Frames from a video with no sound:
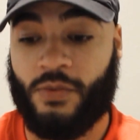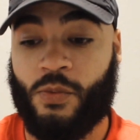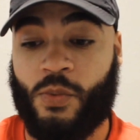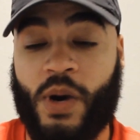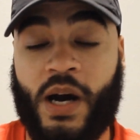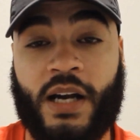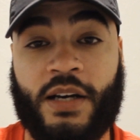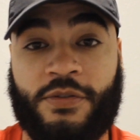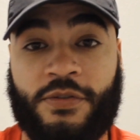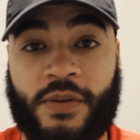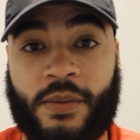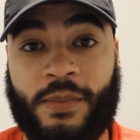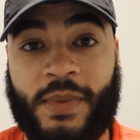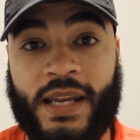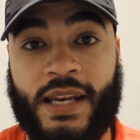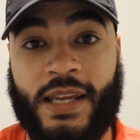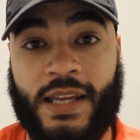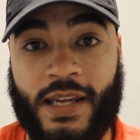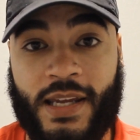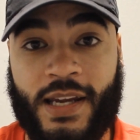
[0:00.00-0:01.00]
watched for
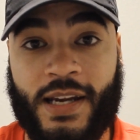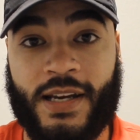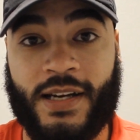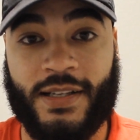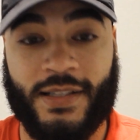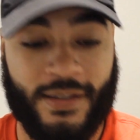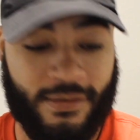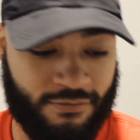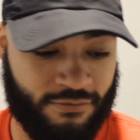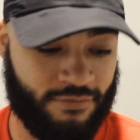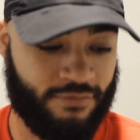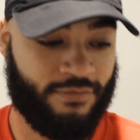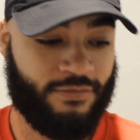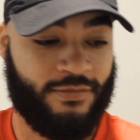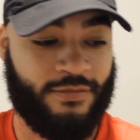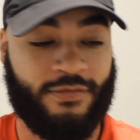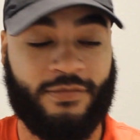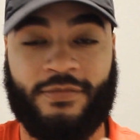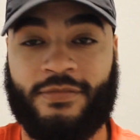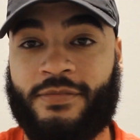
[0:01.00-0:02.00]
many years,
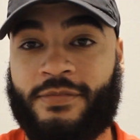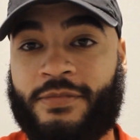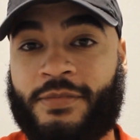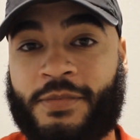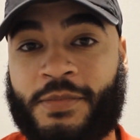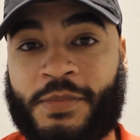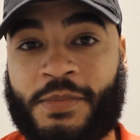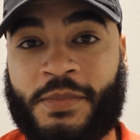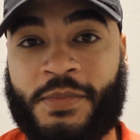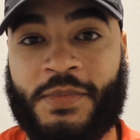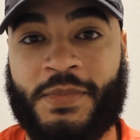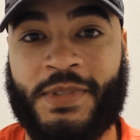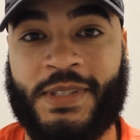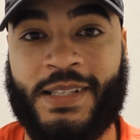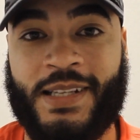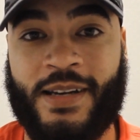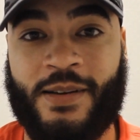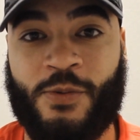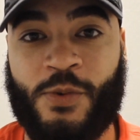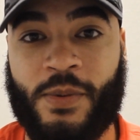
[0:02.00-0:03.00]

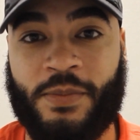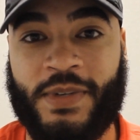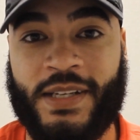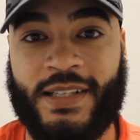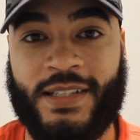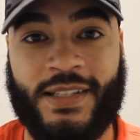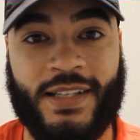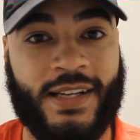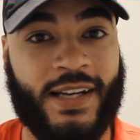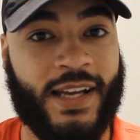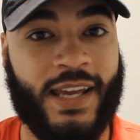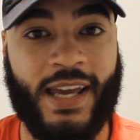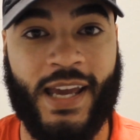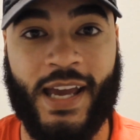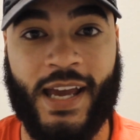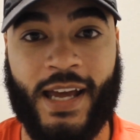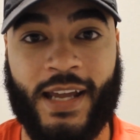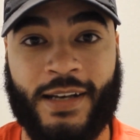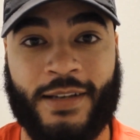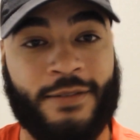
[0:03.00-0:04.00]
see him whoop this young
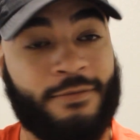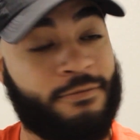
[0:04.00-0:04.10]
cat.